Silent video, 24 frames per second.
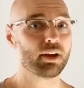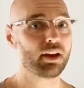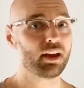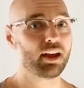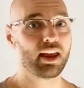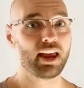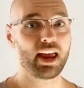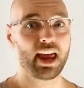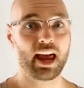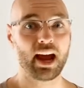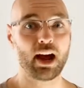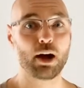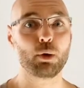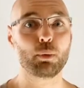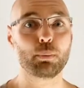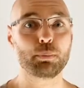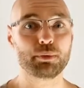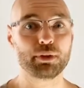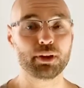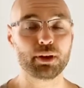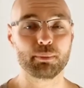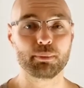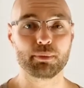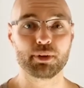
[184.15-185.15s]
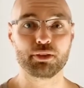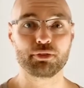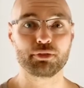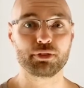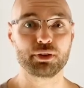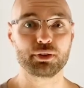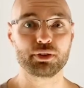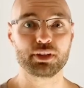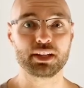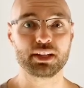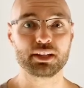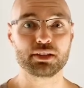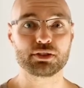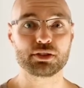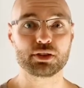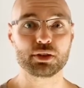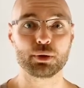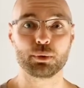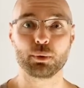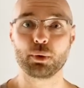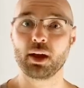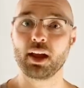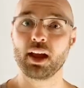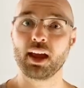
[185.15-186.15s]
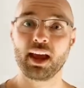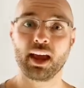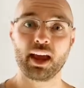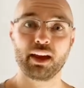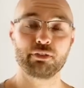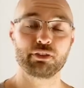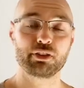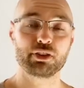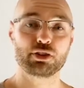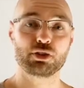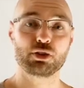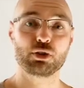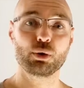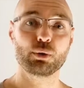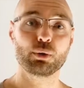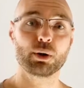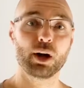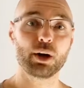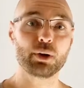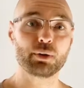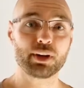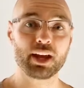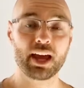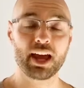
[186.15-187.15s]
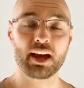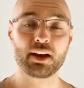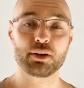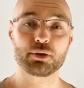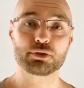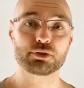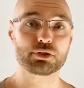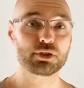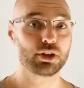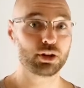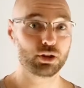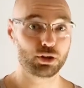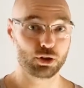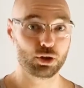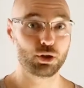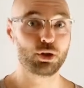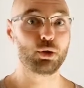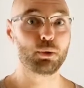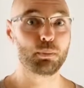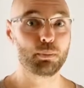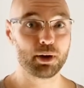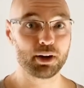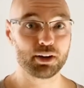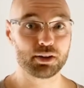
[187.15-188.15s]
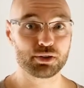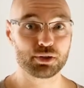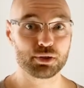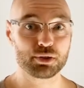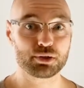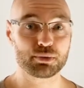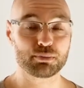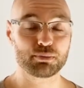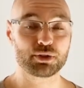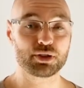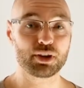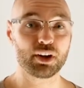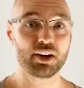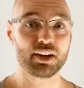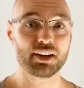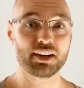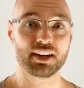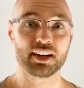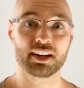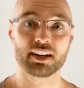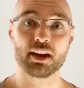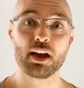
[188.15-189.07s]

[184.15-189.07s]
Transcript: Help them if you need to. If it's your own house, you better do some tidying.